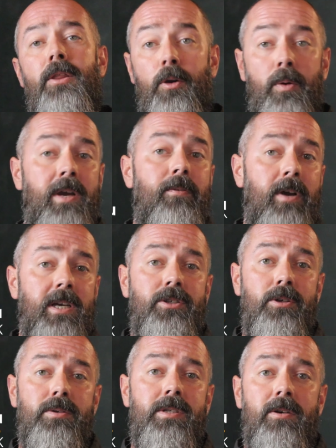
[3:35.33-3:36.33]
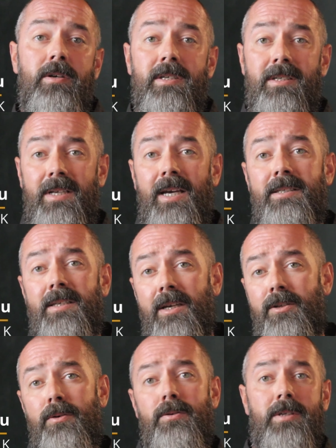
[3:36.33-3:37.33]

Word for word: The Greek phrase used here is desetu